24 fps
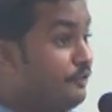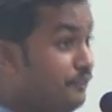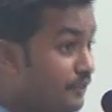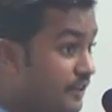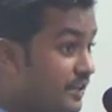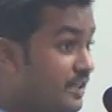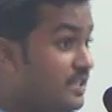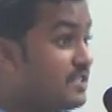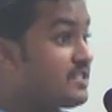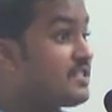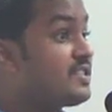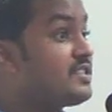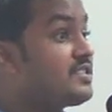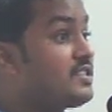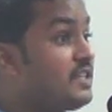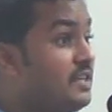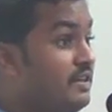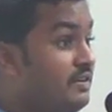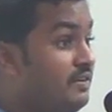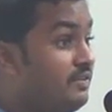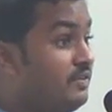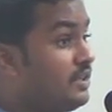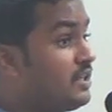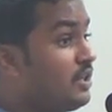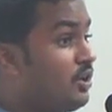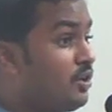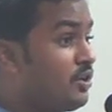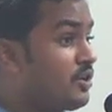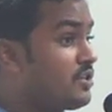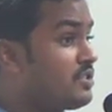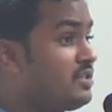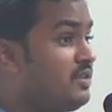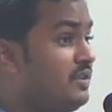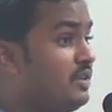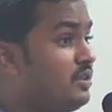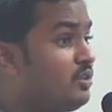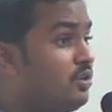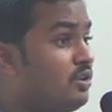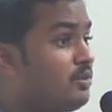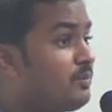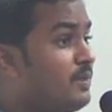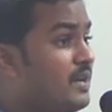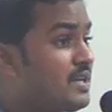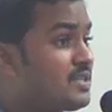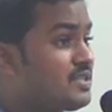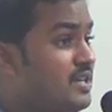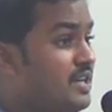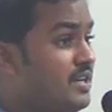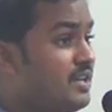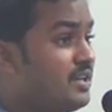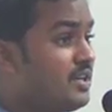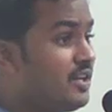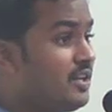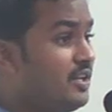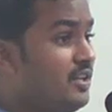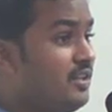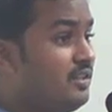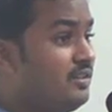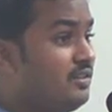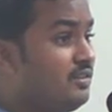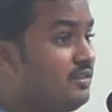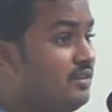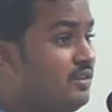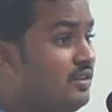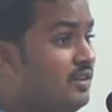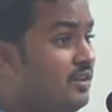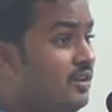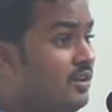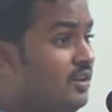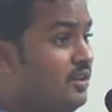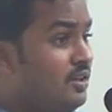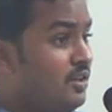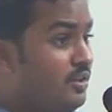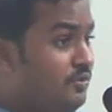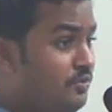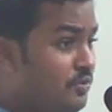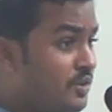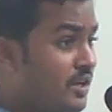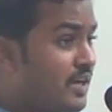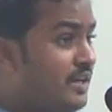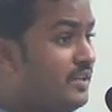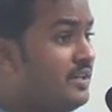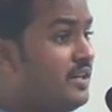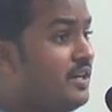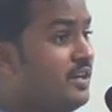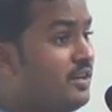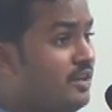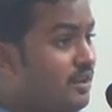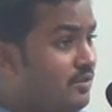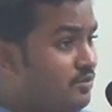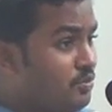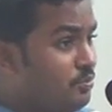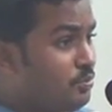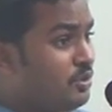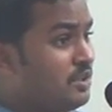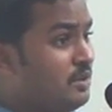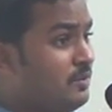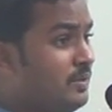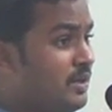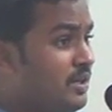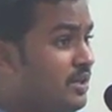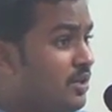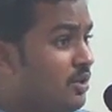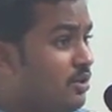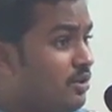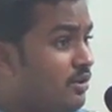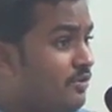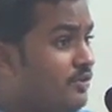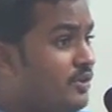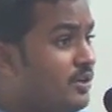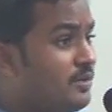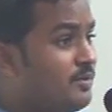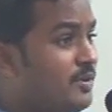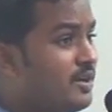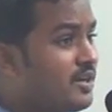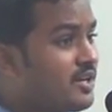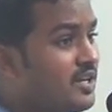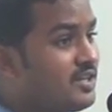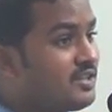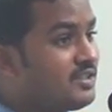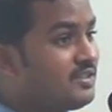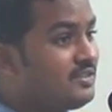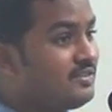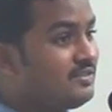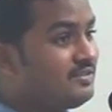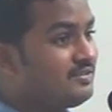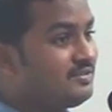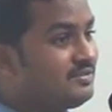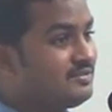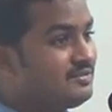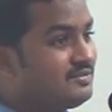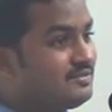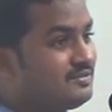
If it is received, without receiving, don't pass the entry. If you write the entry, you have to put the money out of your pocket.